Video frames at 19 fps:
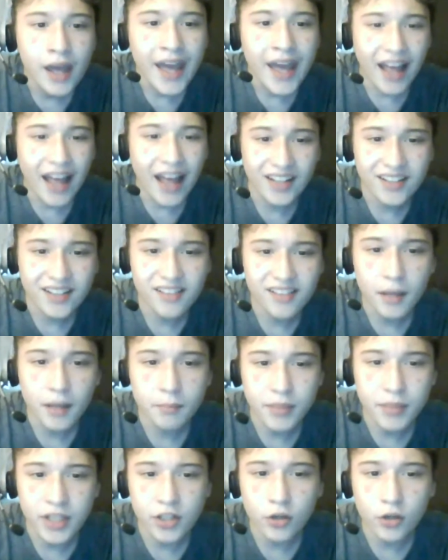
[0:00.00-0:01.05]
And that's
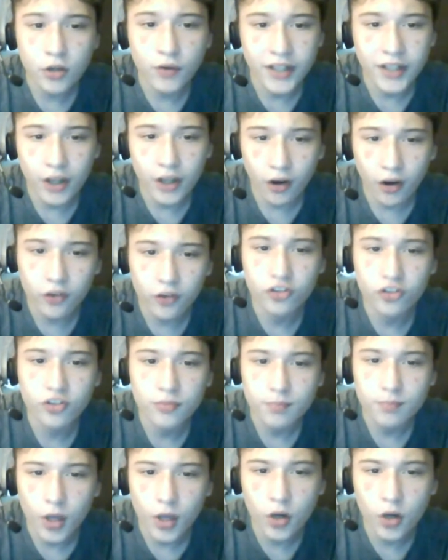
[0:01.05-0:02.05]
not being overly harsh.